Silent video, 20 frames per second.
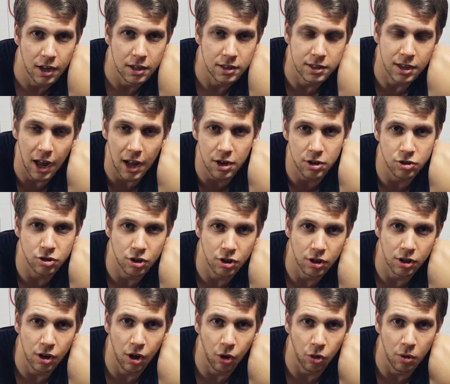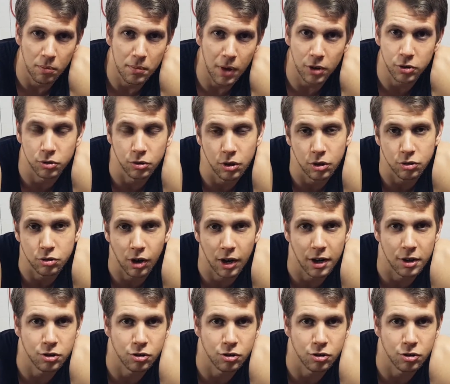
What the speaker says: tension on the muscle you're trying